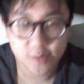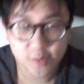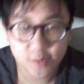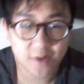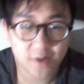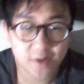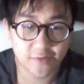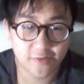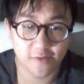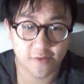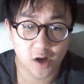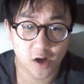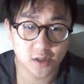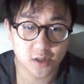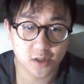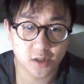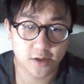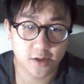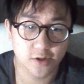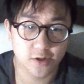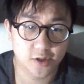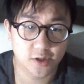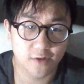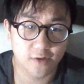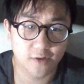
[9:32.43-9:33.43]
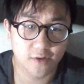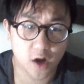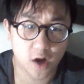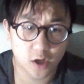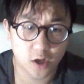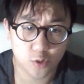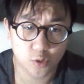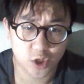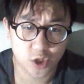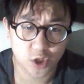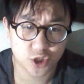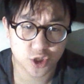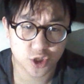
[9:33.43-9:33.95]
the benefit of asking yourself
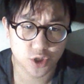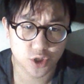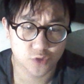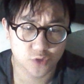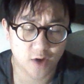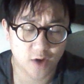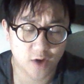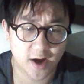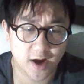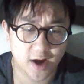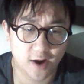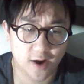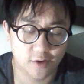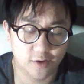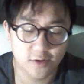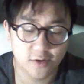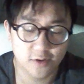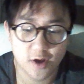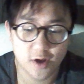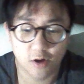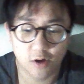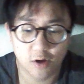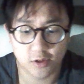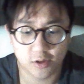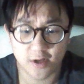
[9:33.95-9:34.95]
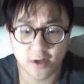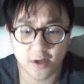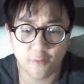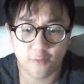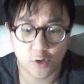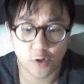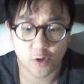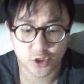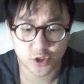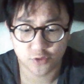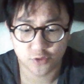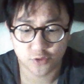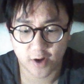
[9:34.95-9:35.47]
hard questions right now, or tough
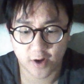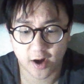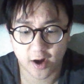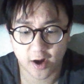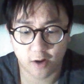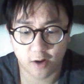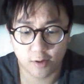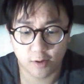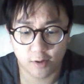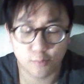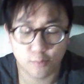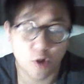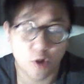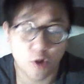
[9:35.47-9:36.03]
questions right now.